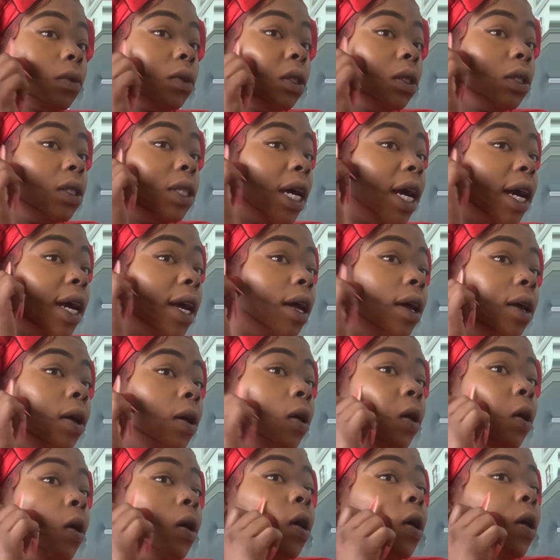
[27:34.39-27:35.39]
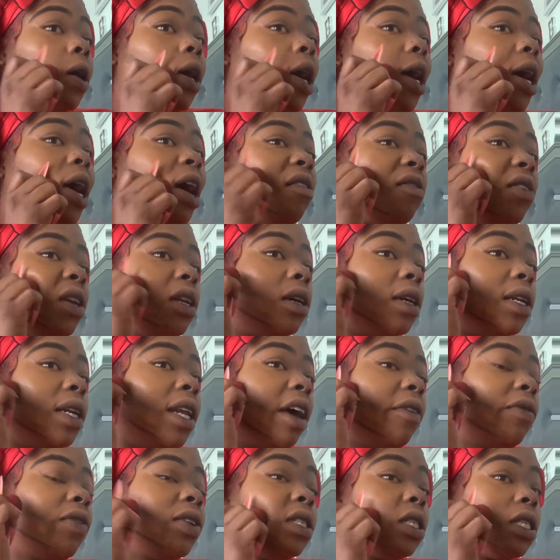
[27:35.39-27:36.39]
that I have a little
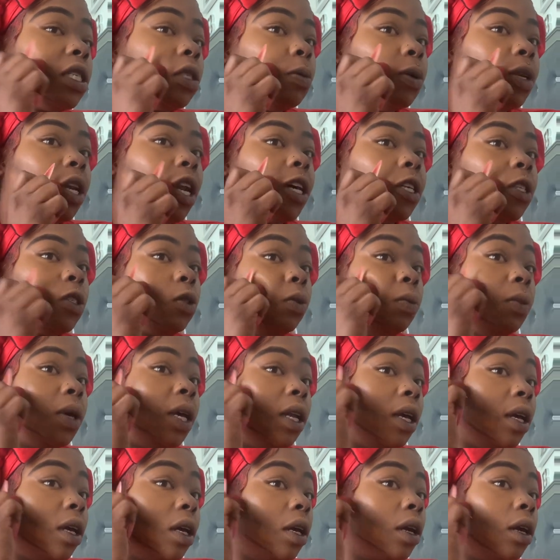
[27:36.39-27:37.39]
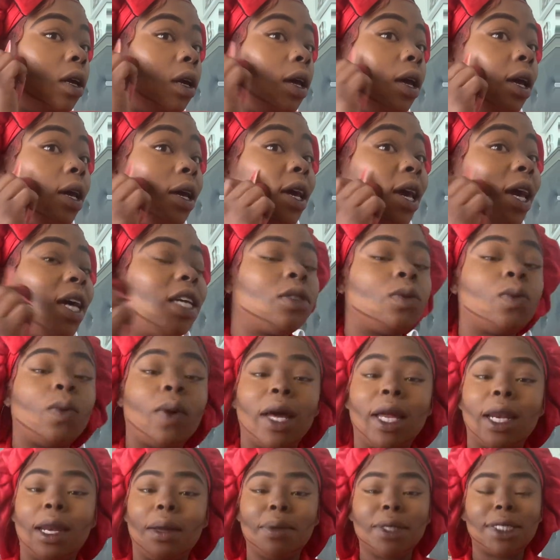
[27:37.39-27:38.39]
deficits, but not too many. And guess
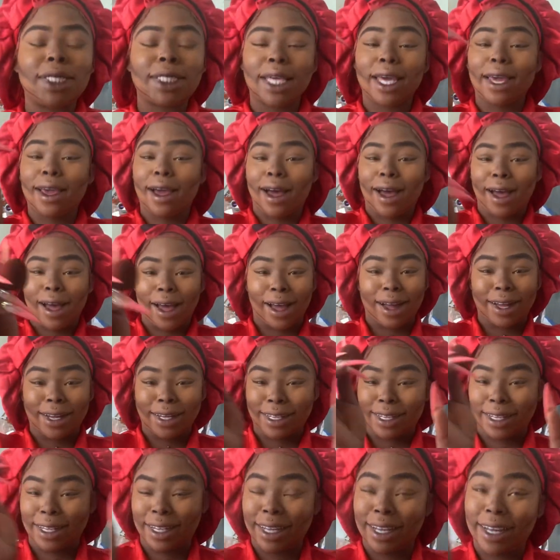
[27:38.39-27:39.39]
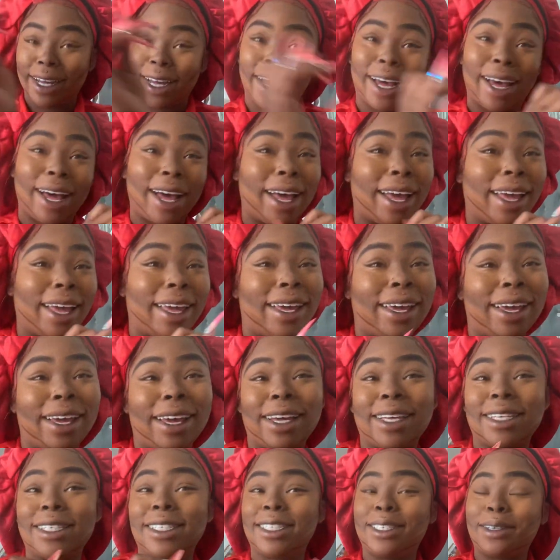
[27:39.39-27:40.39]
what? Let me tell y'all how good God
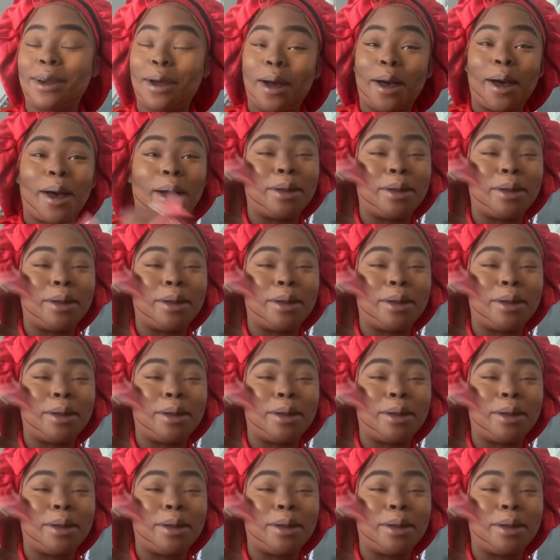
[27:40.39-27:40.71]
is, y'all.